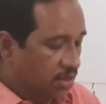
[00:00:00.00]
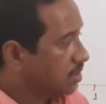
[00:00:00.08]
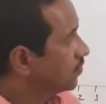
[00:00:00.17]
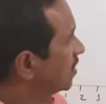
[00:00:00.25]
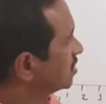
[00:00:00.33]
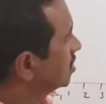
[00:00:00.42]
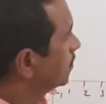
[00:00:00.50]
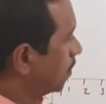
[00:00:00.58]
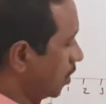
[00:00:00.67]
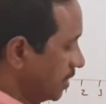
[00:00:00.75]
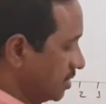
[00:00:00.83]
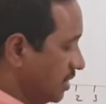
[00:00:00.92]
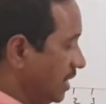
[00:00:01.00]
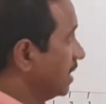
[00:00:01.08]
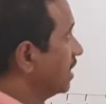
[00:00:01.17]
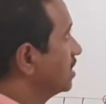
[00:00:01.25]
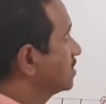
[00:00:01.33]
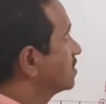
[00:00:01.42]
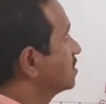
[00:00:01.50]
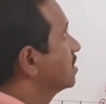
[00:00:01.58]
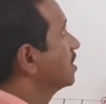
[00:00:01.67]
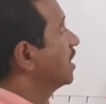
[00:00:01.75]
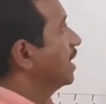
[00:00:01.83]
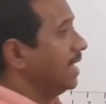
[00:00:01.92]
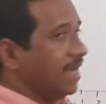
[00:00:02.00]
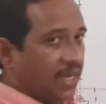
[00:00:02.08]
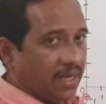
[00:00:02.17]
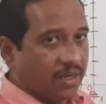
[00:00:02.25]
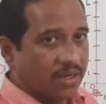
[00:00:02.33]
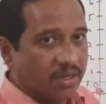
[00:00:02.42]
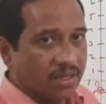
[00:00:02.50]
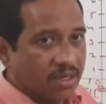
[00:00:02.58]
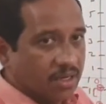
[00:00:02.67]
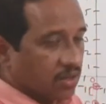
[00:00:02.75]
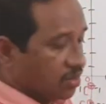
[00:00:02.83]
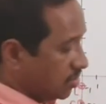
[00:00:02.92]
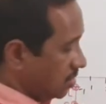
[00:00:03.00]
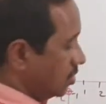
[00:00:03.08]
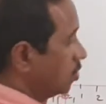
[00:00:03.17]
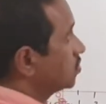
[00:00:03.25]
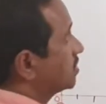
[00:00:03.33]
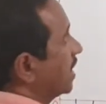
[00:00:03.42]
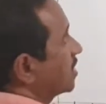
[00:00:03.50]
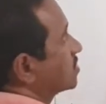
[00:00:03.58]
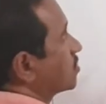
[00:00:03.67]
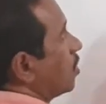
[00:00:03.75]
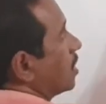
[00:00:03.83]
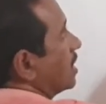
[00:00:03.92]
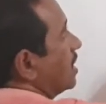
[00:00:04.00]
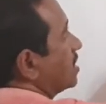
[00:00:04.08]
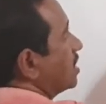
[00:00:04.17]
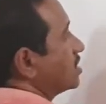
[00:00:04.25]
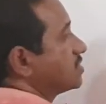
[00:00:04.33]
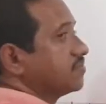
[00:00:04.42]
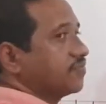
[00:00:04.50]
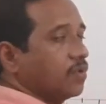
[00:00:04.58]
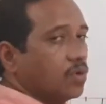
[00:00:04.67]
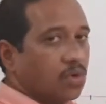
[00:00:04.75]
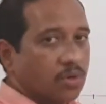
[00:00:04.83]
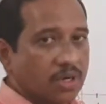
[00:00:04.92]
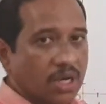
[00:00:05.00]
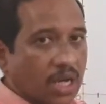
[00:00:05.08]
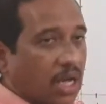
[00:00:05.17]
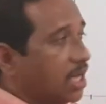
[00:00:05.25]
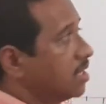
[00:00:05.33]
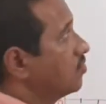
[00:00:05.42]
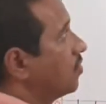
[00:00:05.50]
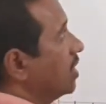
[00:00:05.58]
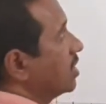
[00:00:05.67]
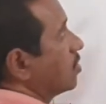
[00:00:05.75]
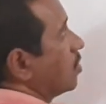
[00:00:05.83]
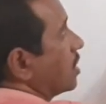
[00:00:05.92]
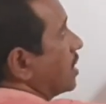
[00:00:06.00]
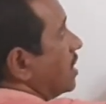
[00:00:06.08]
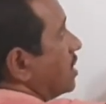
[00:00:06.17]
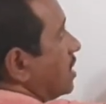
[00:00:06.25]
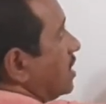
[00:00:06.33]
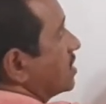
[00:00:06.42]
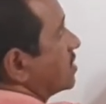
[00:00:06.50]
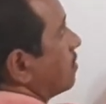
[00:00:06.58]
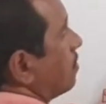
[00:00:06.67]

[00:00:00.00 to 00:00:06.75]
The first point is A, whose x-coordinate is 4 and y-coordinate is